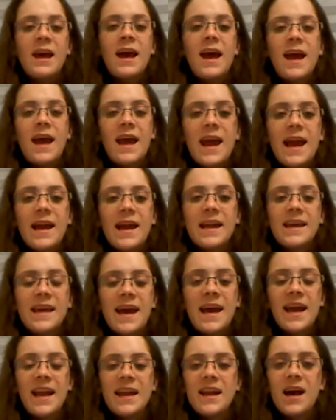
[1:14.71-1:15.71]
And
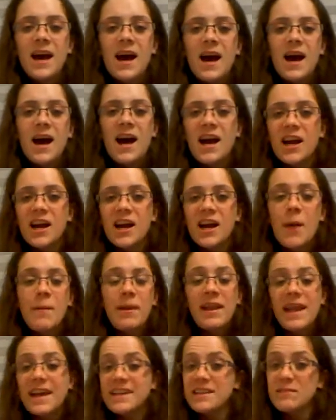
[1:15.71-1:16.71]
again, comment,
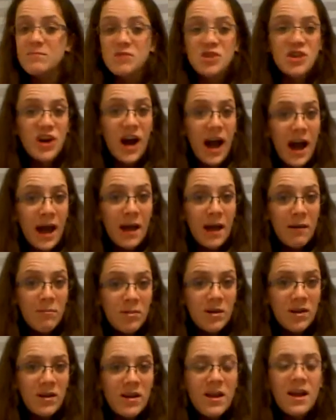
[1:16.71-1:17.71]
like, subscribe.
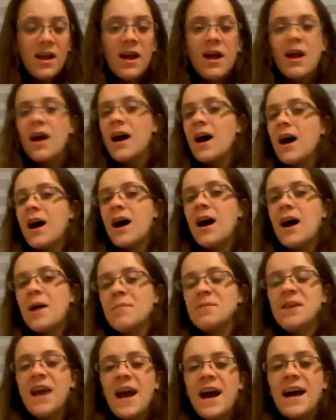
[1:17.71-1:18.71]

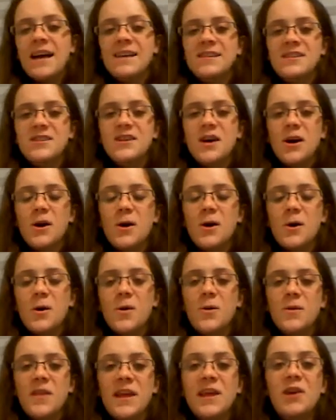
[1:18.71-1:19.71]

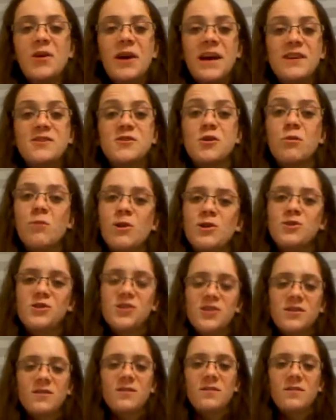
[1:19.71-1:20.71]
So thank you guys so much.